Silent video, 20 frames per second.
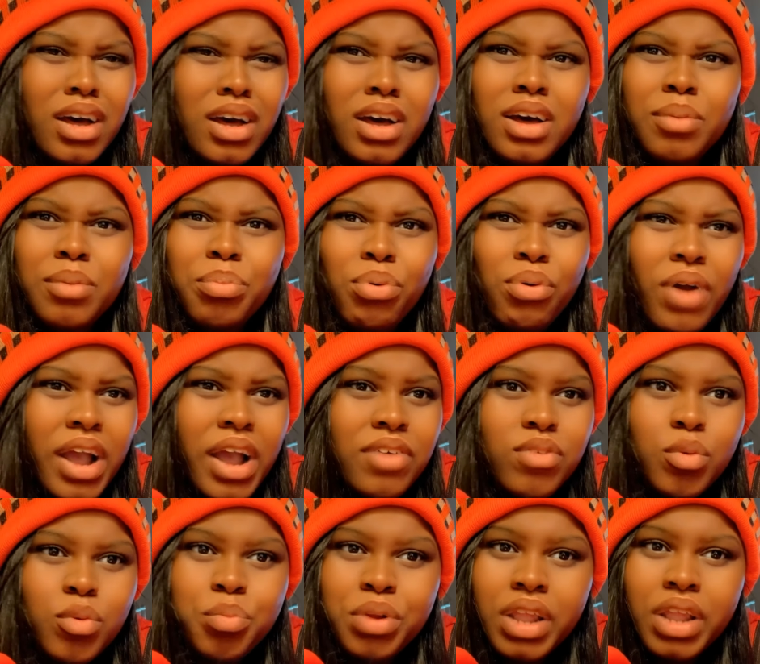a
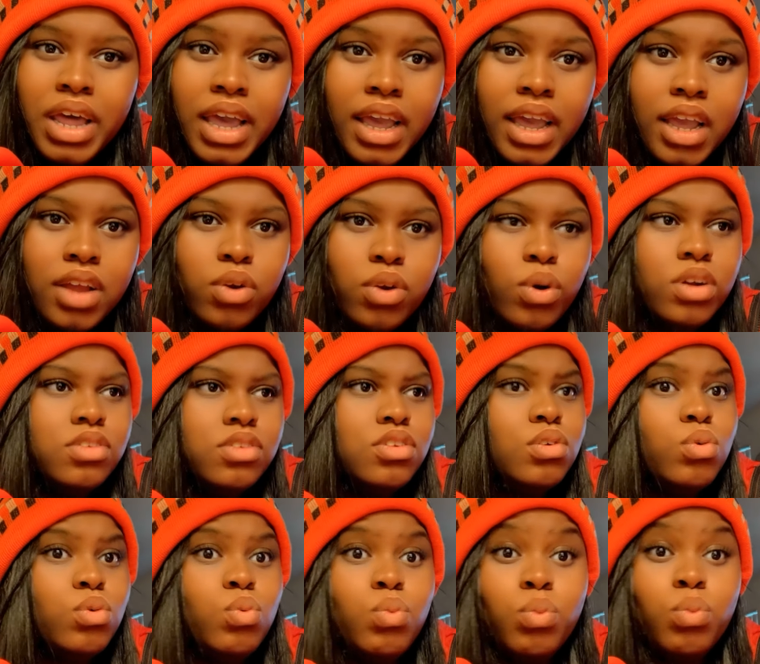private plane or
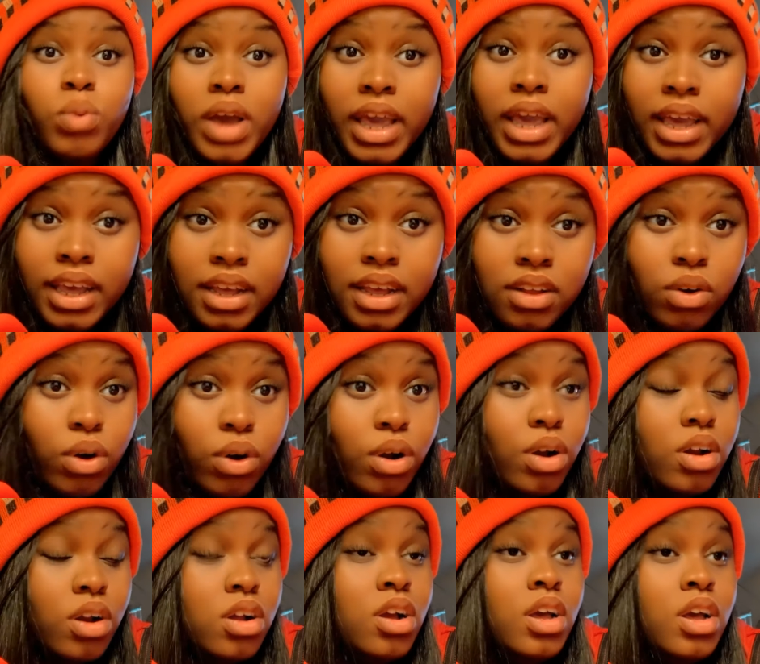to wait
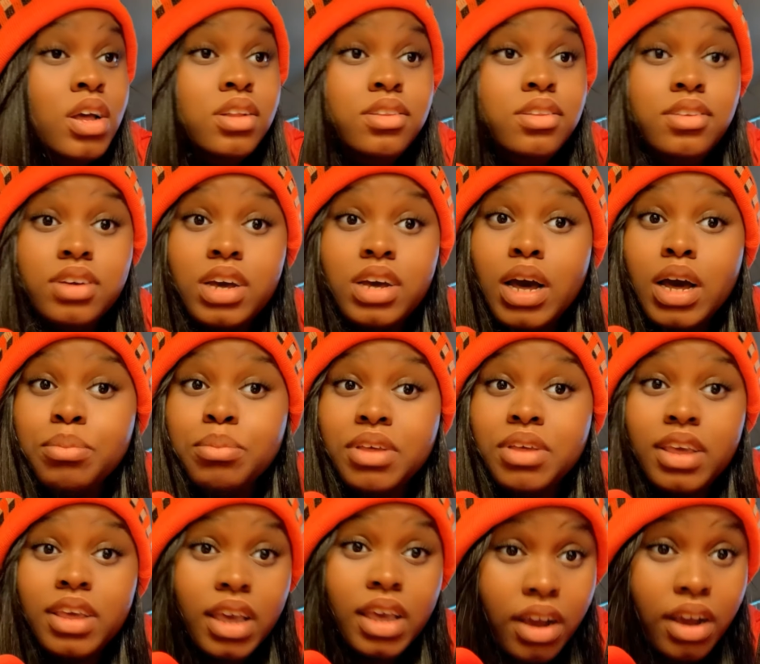or to come
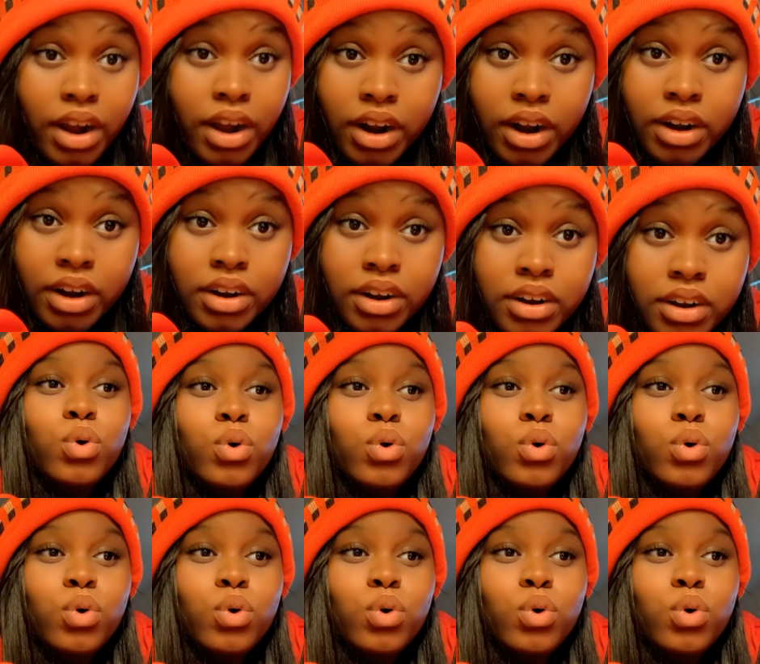get her.